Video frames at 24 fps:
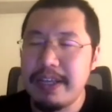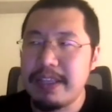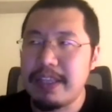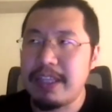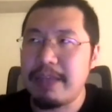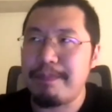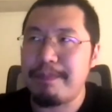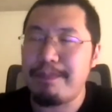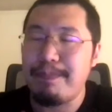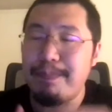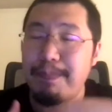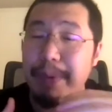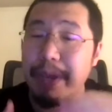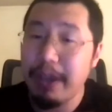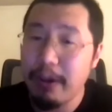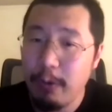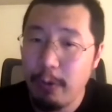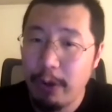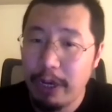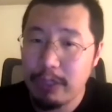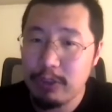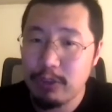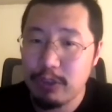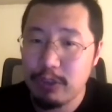The big
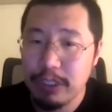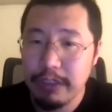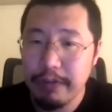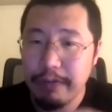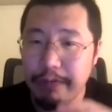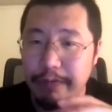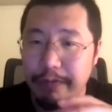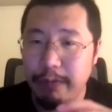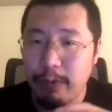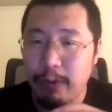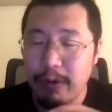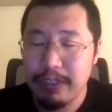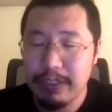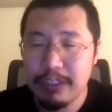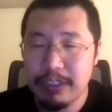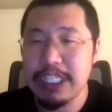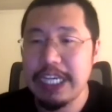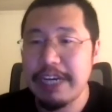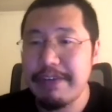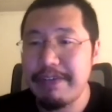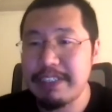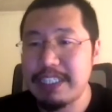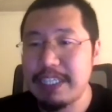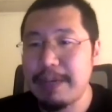question for a
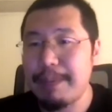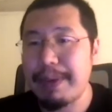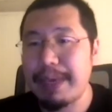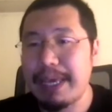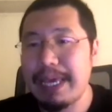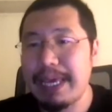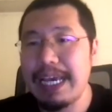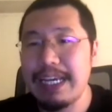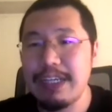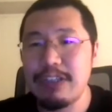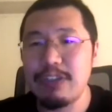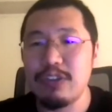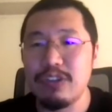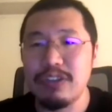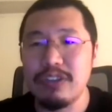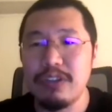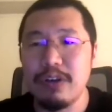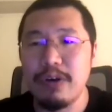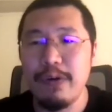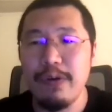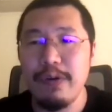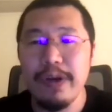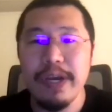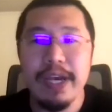serverless application,
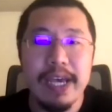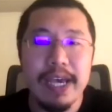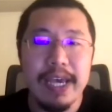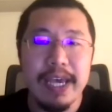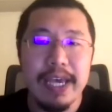though,